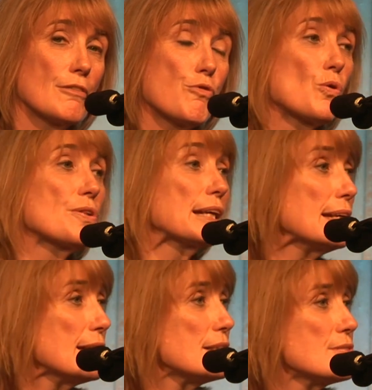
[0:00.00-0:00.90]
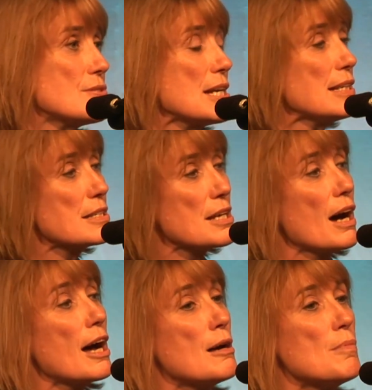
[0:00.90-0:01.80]
for the kids in a
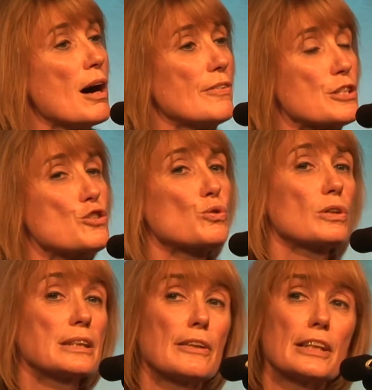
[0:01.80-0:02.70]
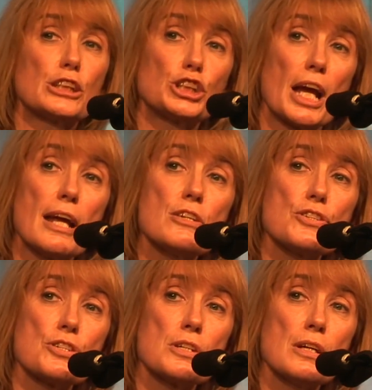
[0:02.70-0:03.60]
time of extraordinary
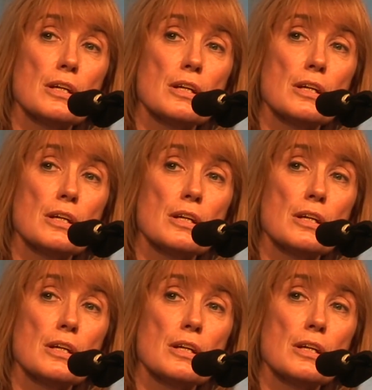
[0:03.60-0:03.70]
change?